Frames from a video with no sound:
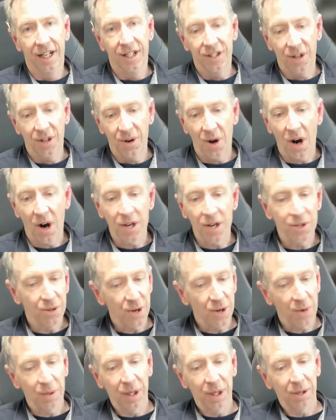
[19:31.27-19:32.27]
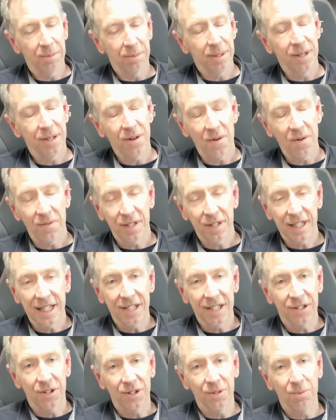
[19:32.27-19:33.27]
So I do know a little bit,
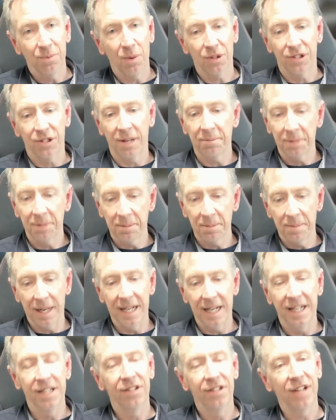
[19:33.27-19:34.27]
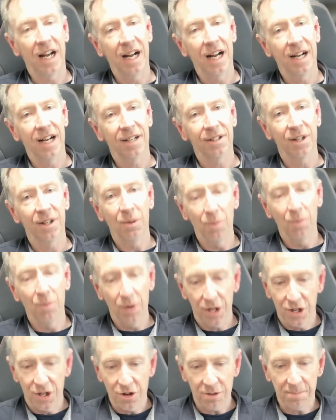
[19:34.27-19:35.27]
obviously, as to what some competitors are
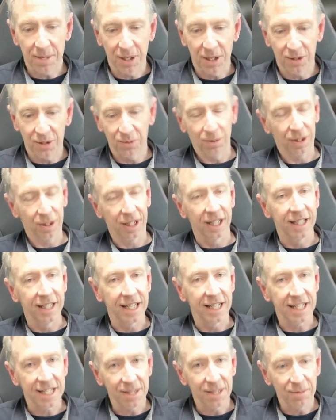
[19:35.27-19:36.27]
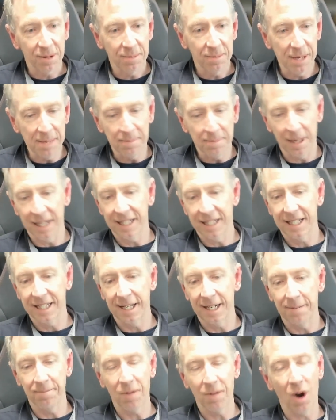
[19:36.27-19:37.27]
working on because of what they're testing with me. But
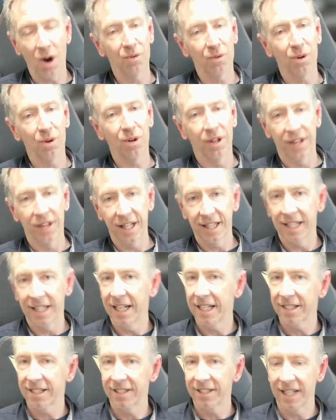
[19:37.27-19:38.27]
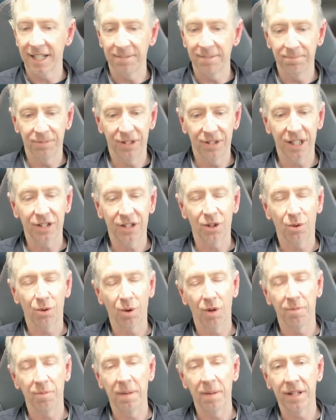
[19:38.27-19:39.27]
overall, I think the next, say, 6 to
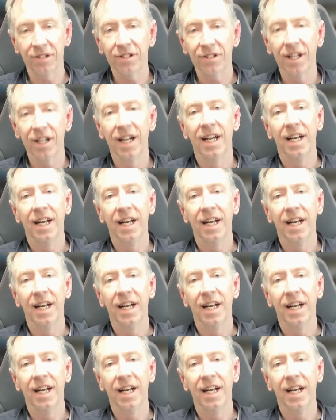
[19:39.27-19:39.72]
12 months,